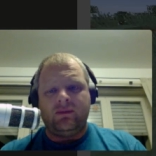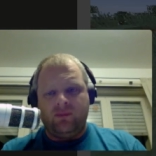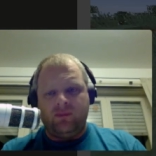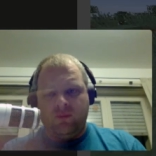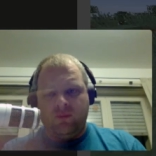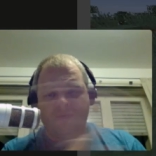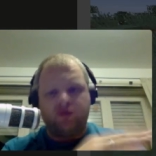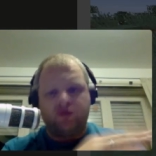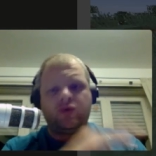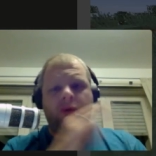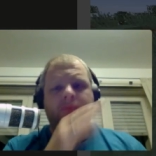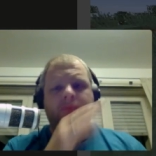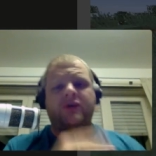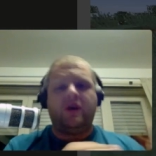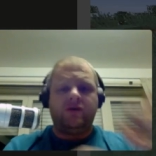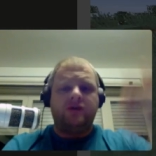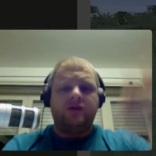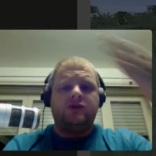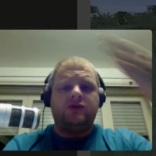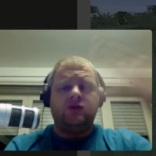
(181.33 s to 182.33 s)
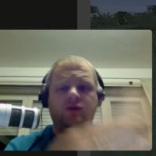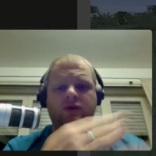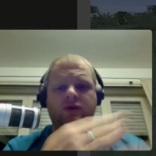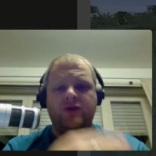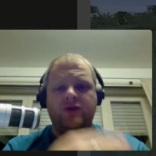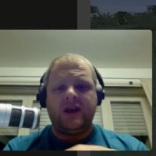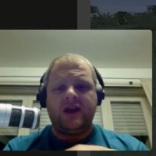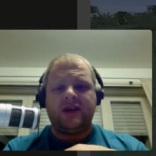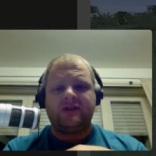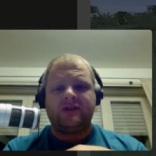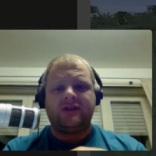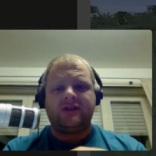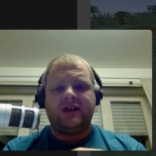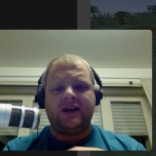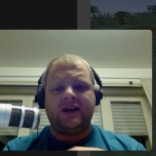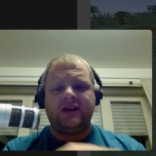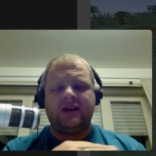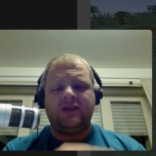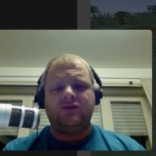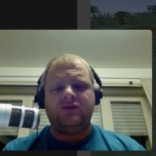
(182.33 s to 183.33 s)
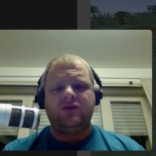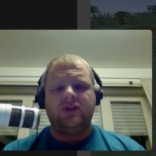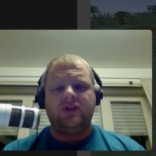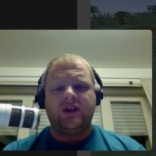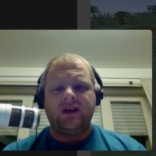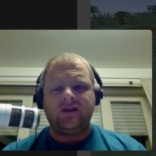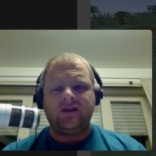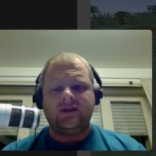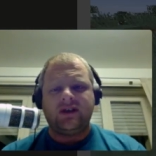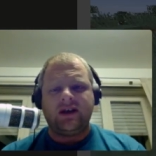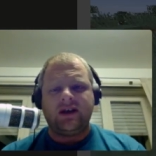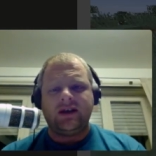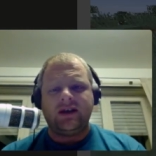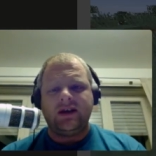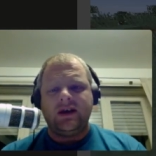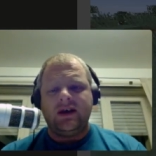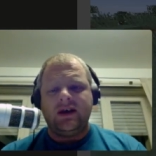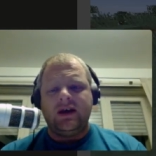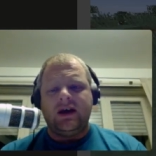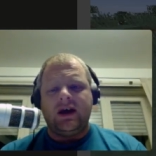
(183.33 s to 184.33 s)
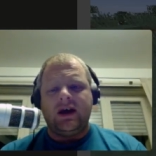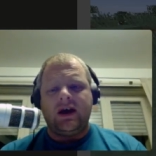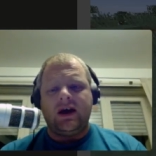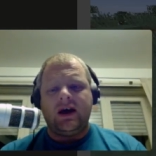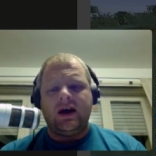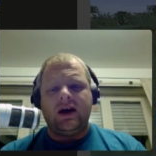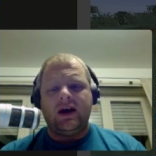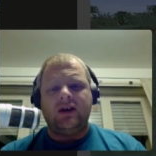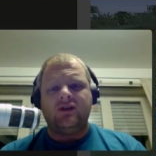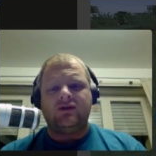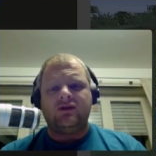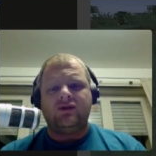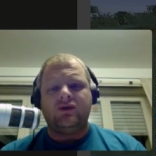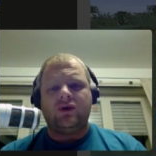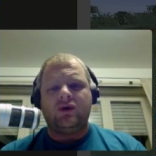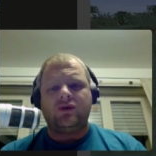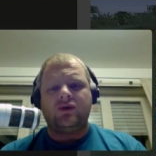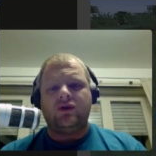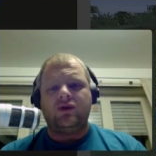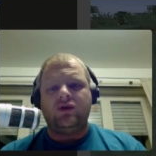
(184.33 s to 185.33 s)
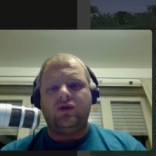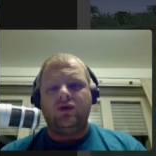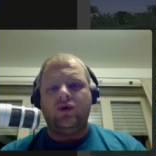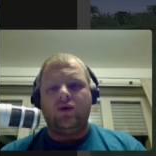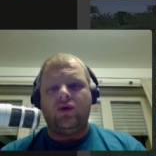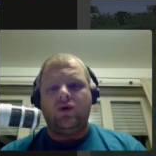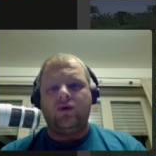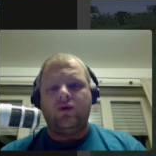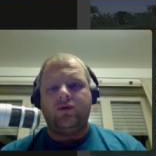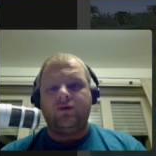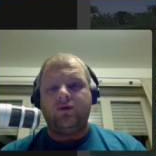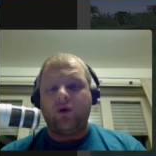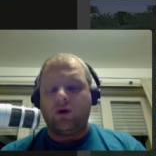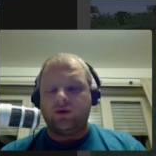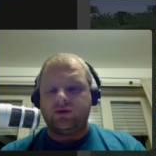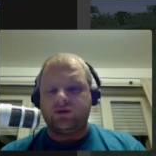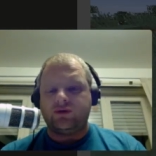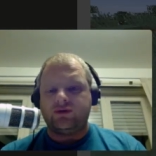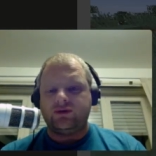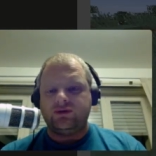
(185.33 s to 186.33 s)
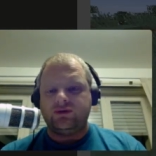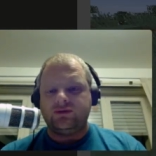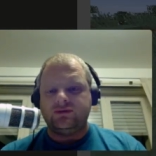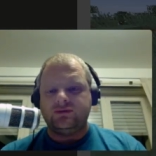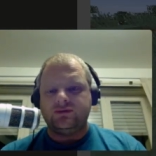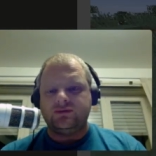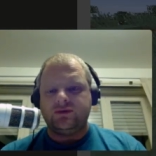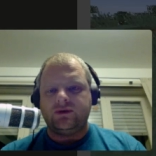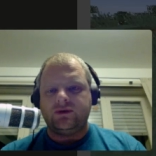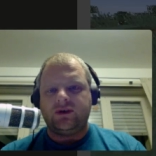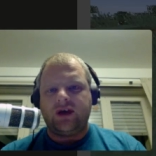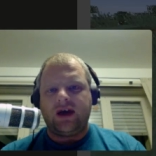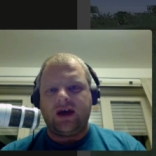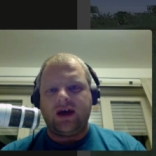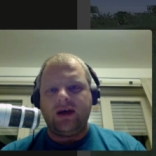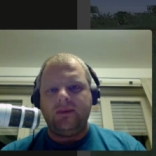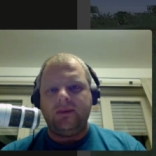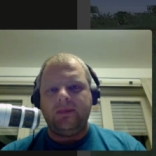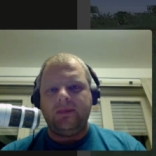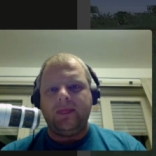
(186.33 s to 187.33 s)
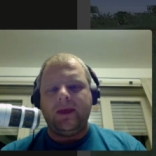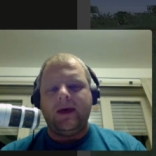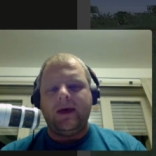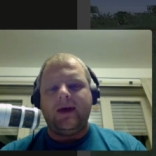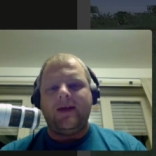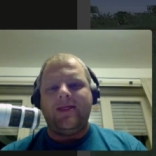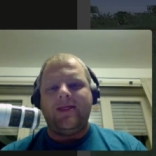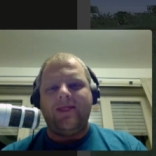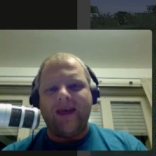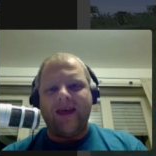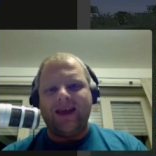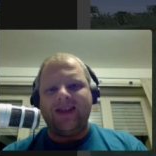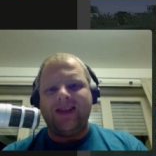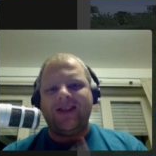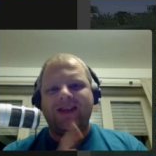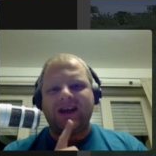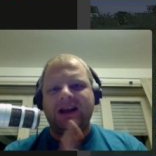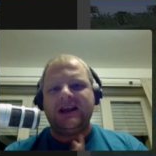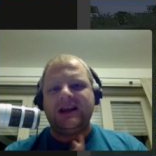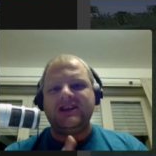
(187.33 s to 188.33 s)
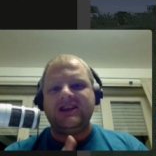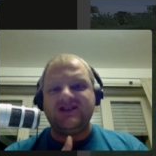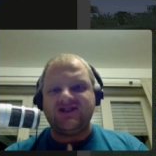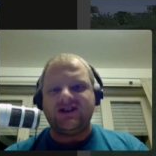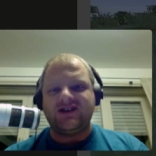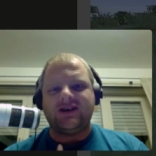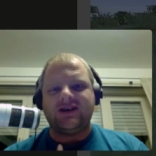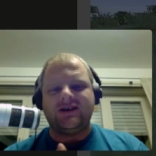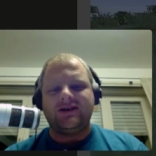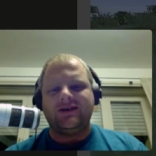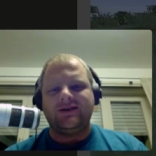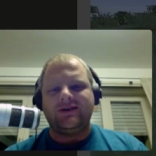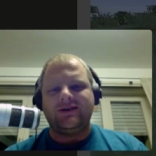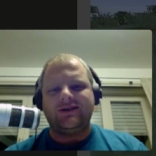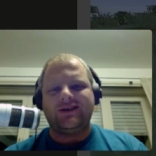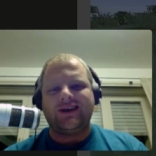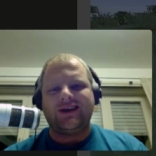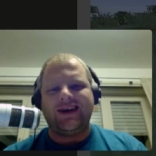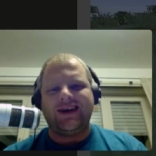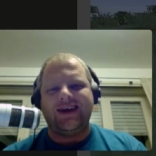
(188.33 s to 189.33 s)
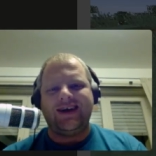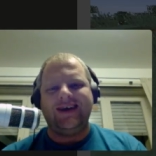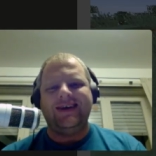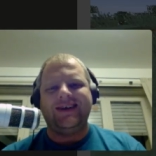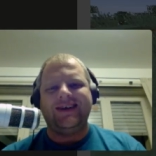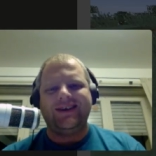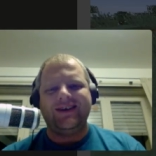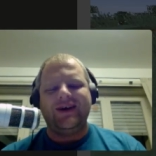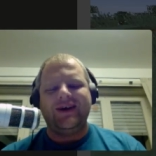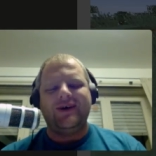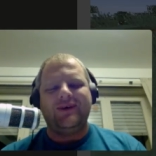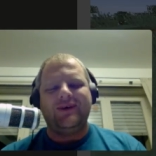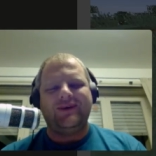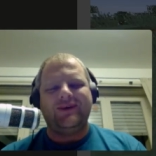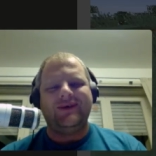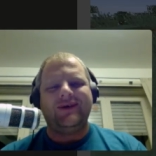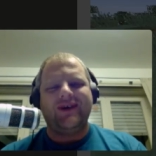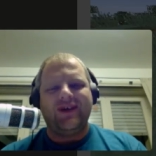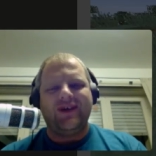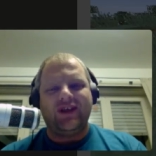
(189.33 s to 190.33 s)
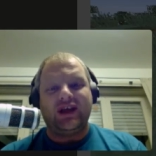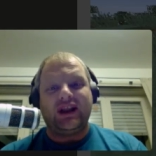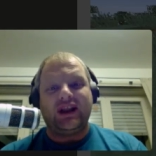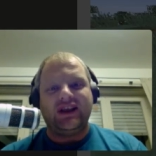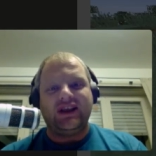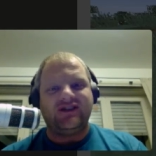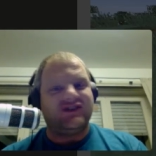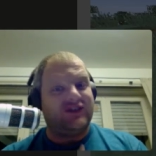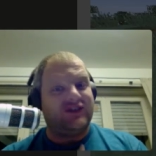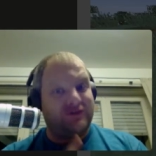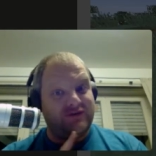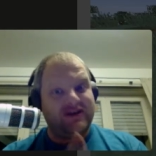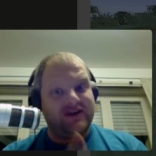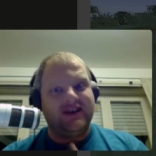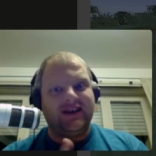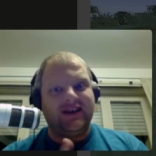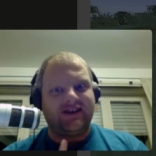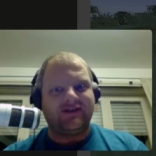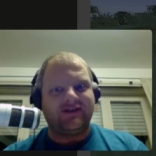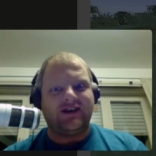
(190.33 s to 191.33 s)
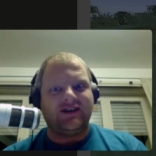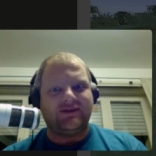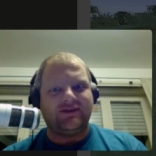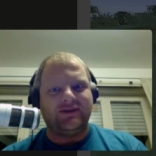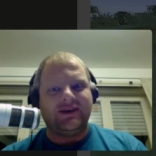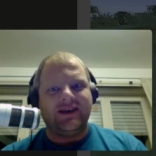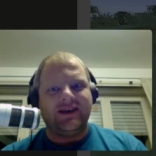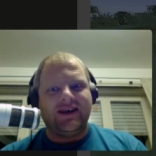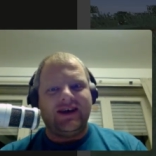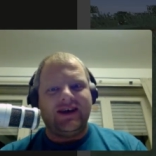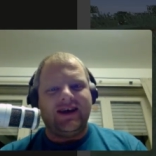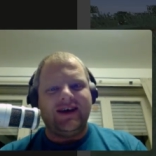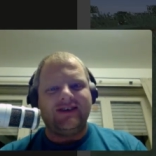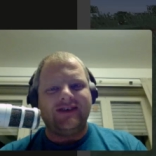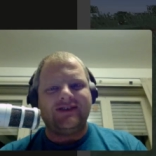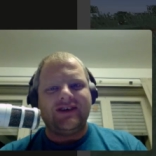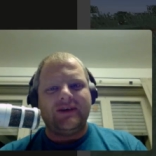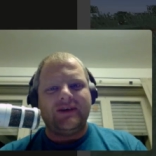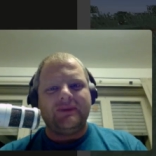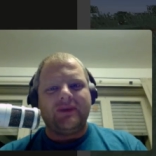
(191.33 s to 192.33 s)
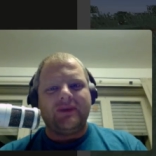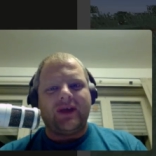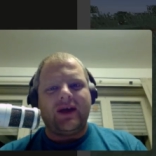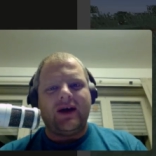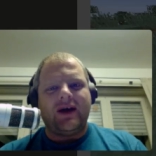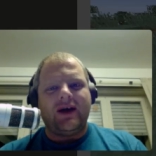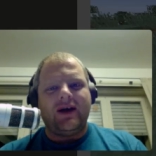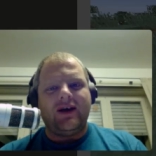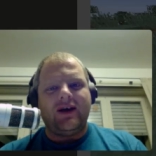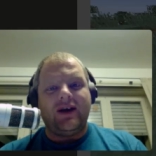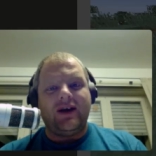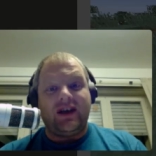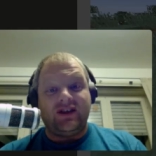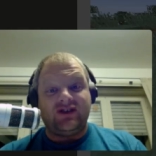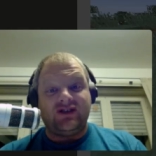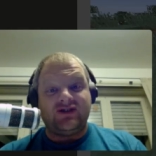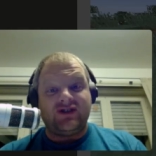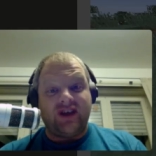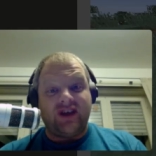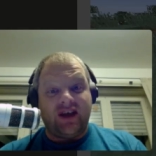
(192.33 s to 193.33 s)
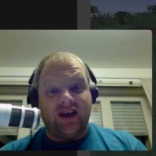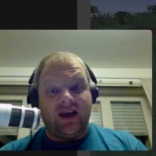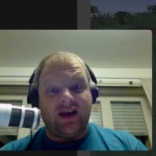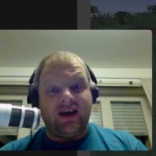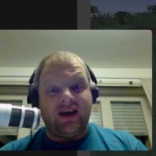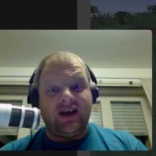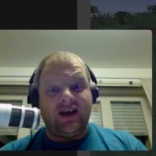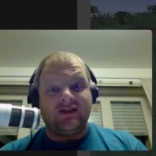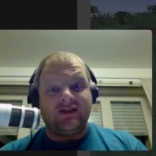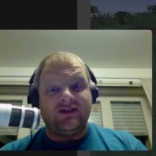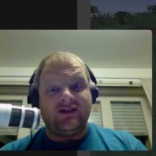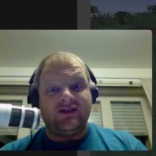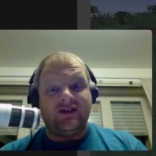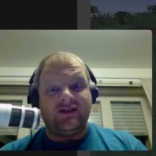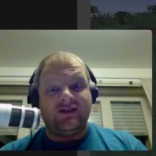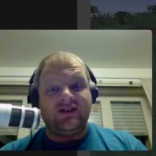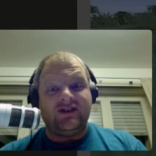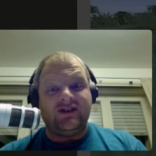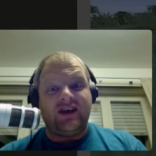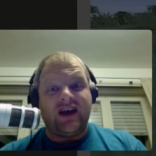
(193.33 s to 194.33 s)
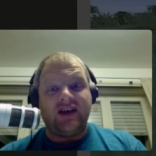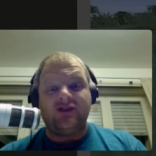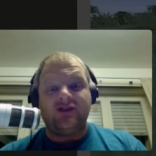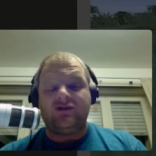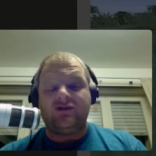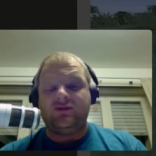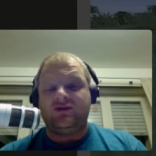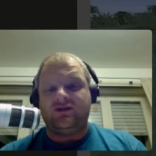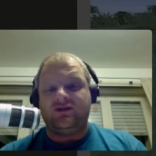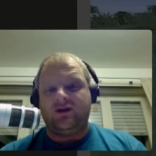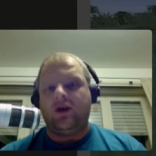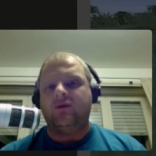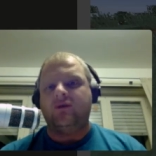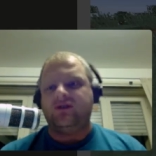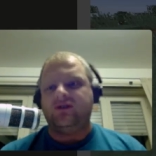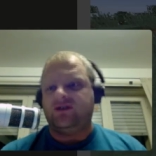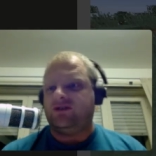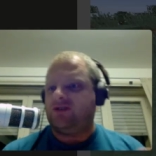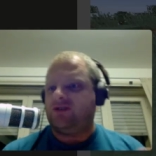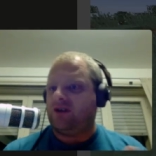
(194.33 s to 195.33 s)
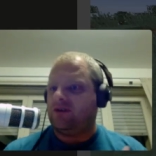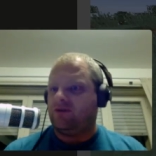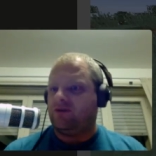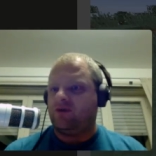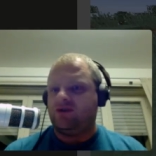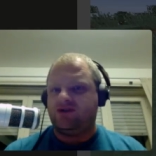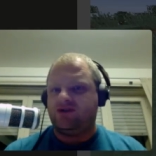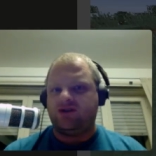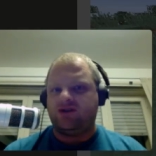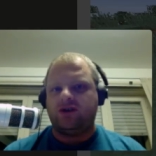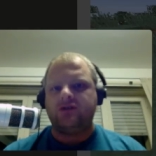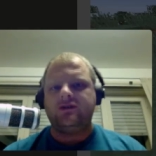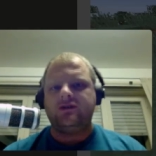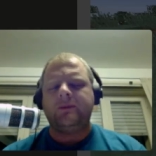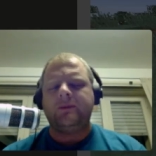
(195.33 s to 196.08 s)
swaps over to the next line, gives you the next line. It is not your fault. Okay, then the clincher. Okay, the clincher that really excites me is ENCH, which obviously stands for enchant.